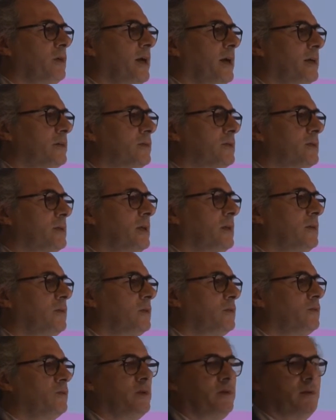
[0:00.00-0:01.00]

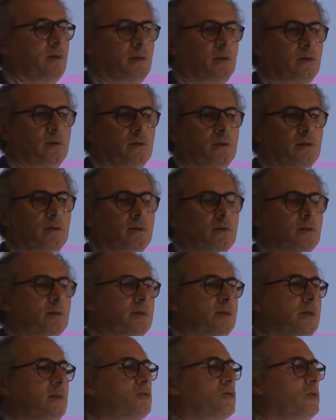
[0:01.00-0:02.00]
associated with
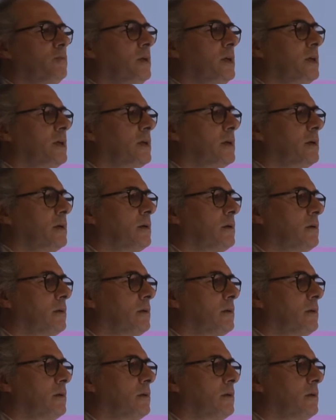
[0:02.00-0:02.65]
genetic